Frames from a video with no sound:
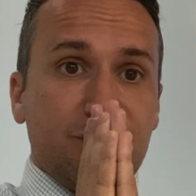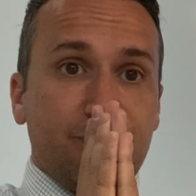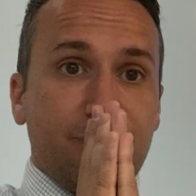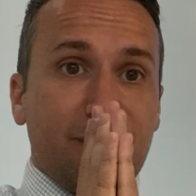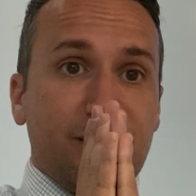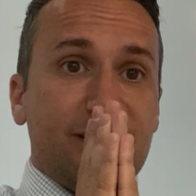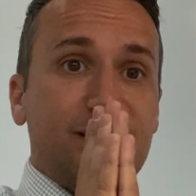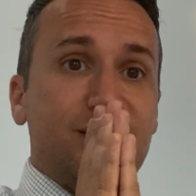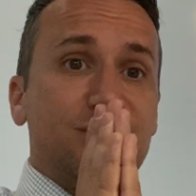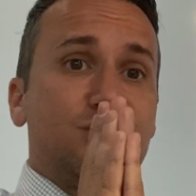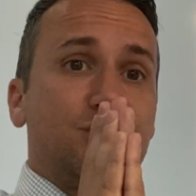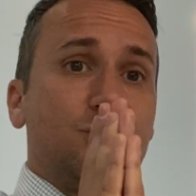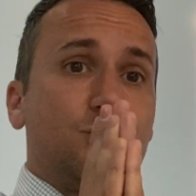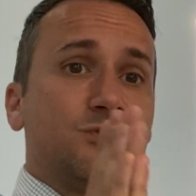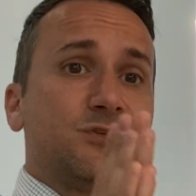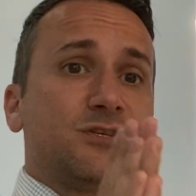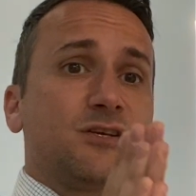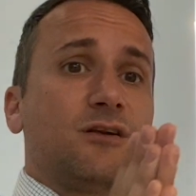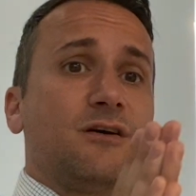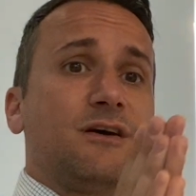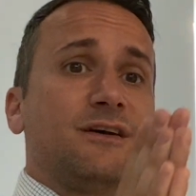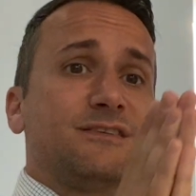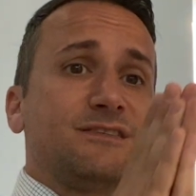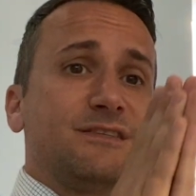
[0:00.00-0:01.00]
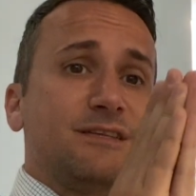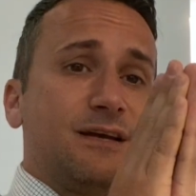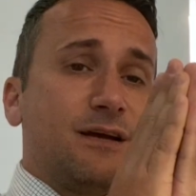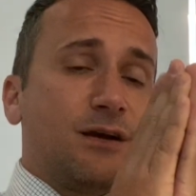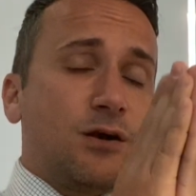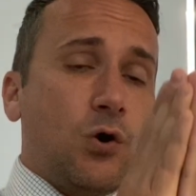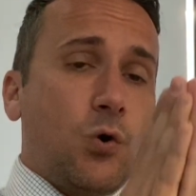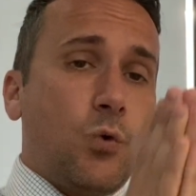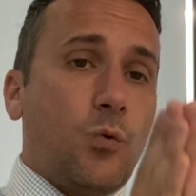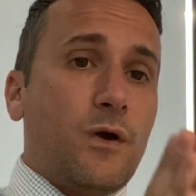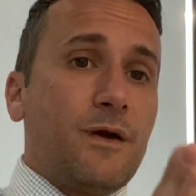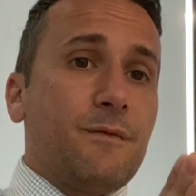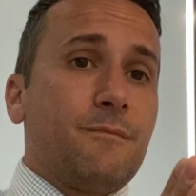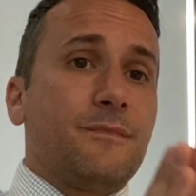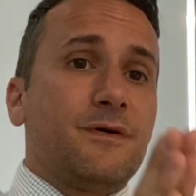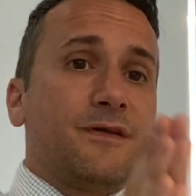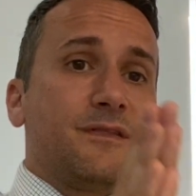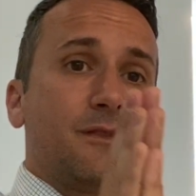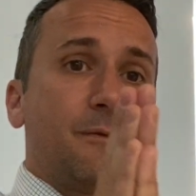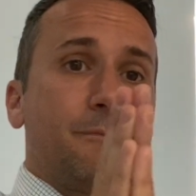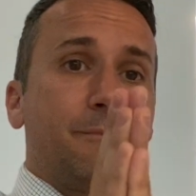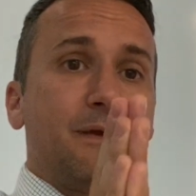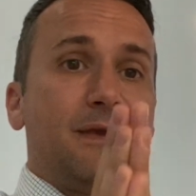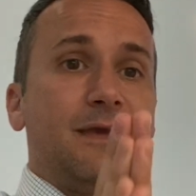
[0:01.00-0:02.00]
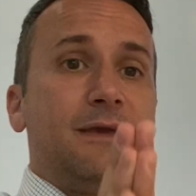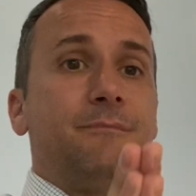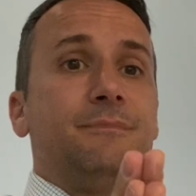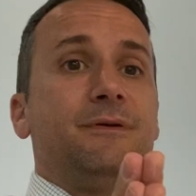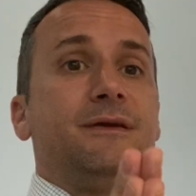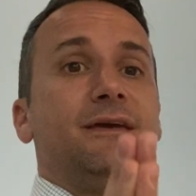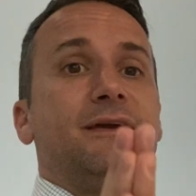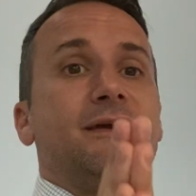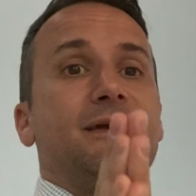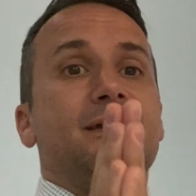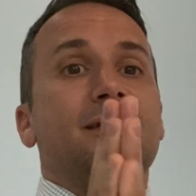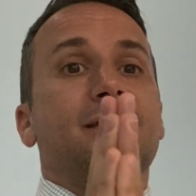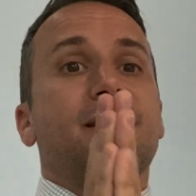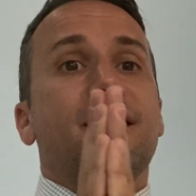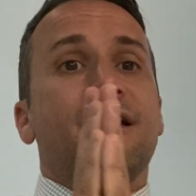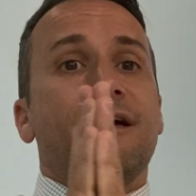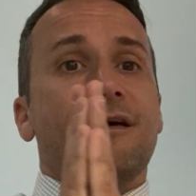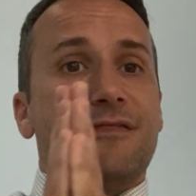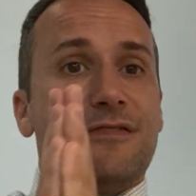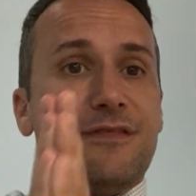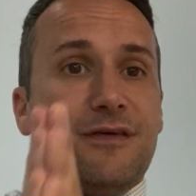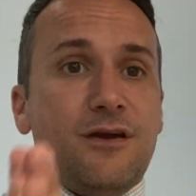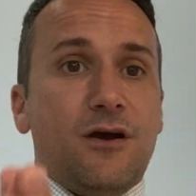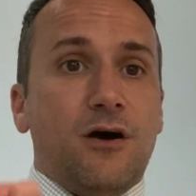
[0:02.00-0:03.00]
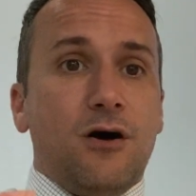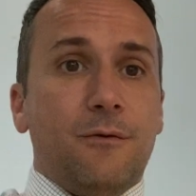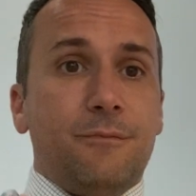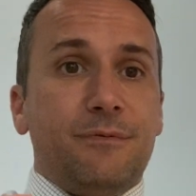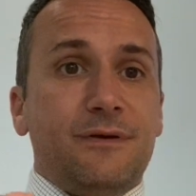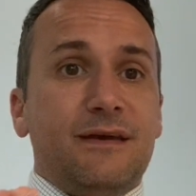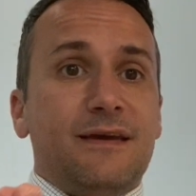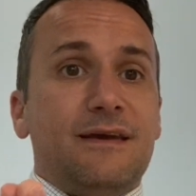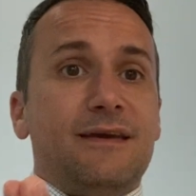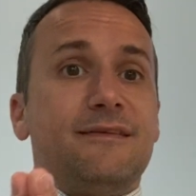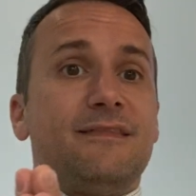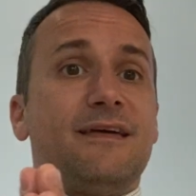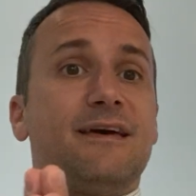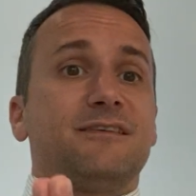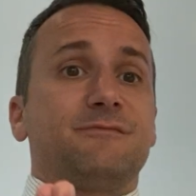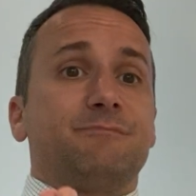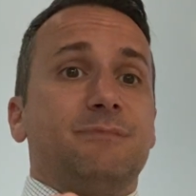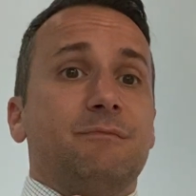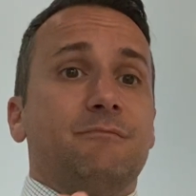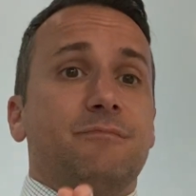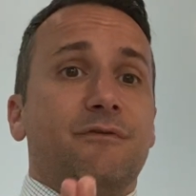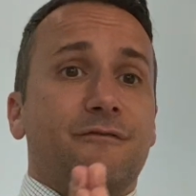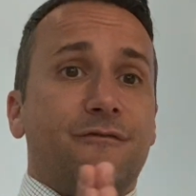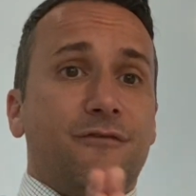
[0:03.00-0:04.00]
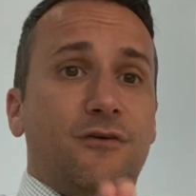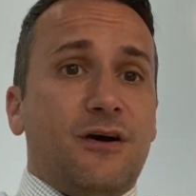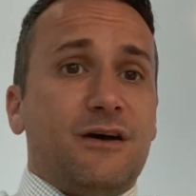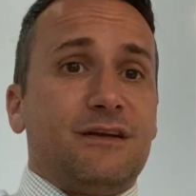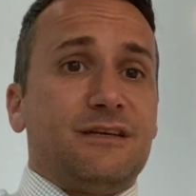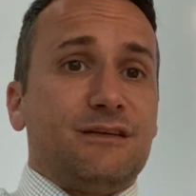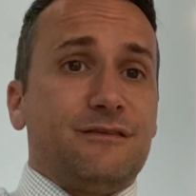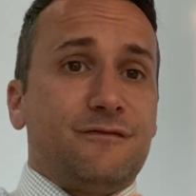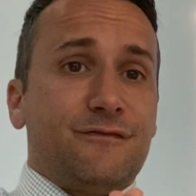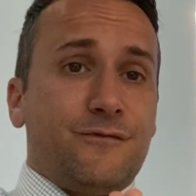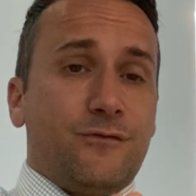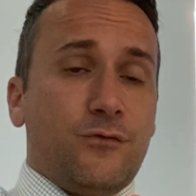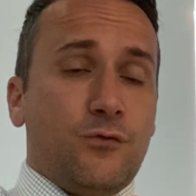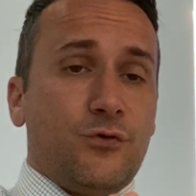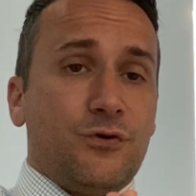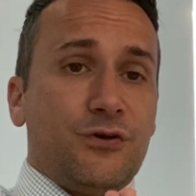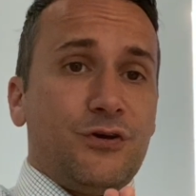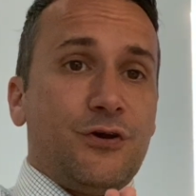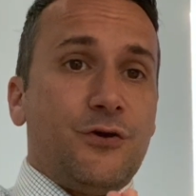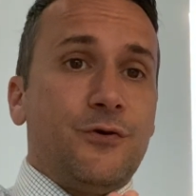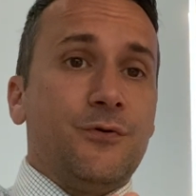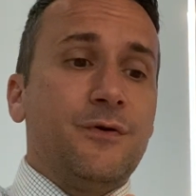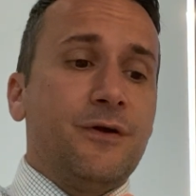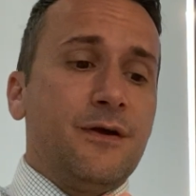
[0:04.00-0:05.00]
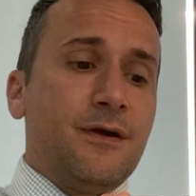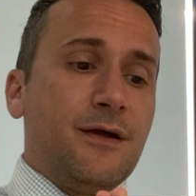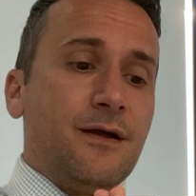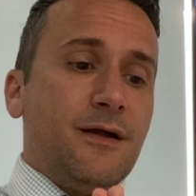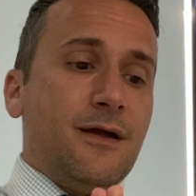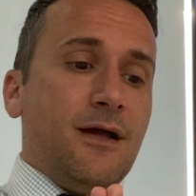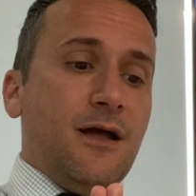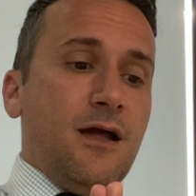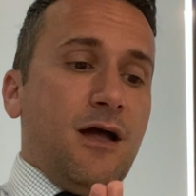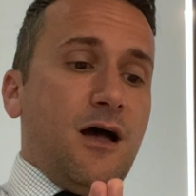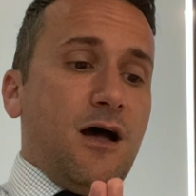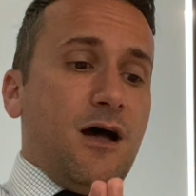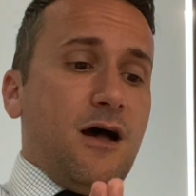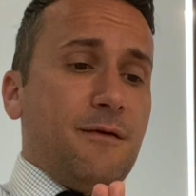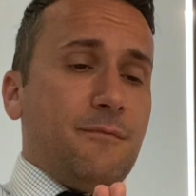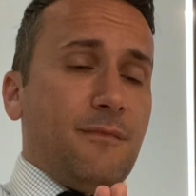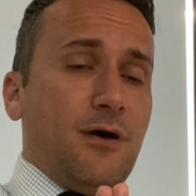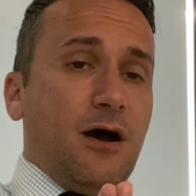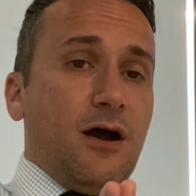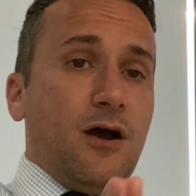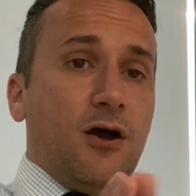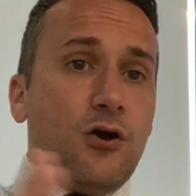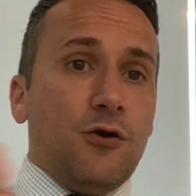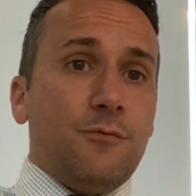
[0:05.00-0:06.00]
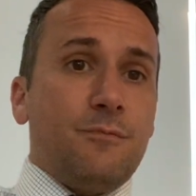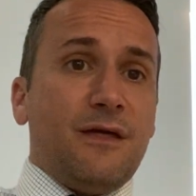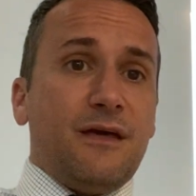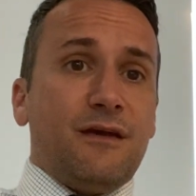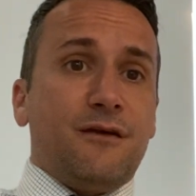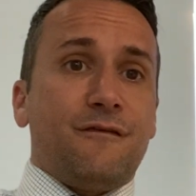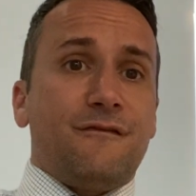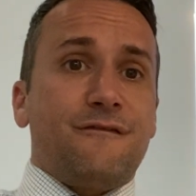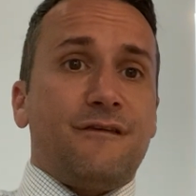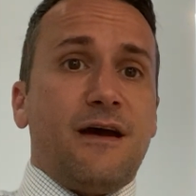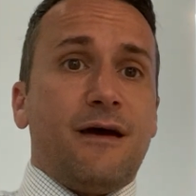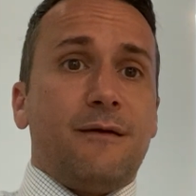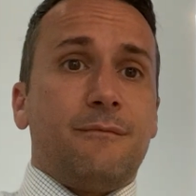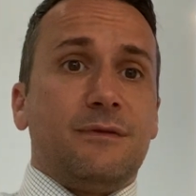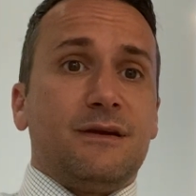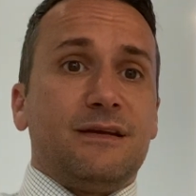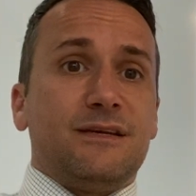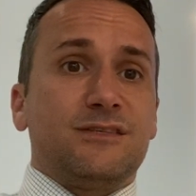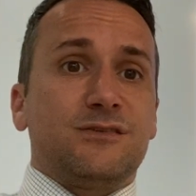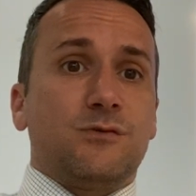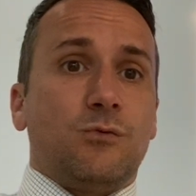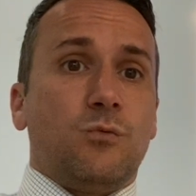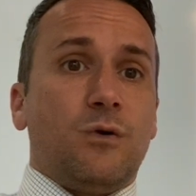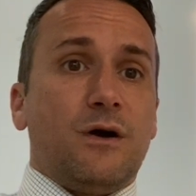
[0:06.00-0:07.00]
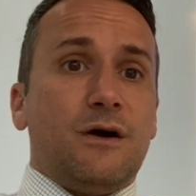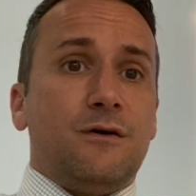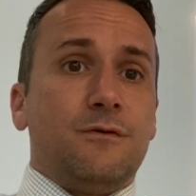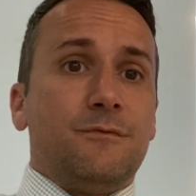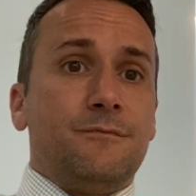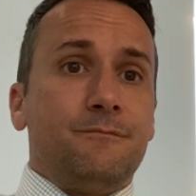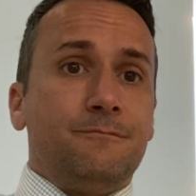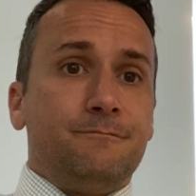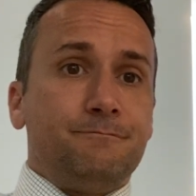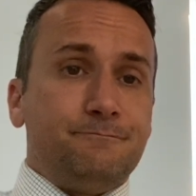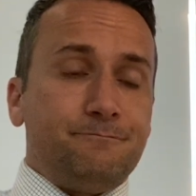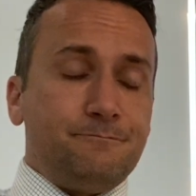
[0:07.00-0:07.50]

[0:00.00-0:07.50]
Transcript: Please utilize the equipment, the PPE, the RPE that's been provided for you. I hope that your families are well.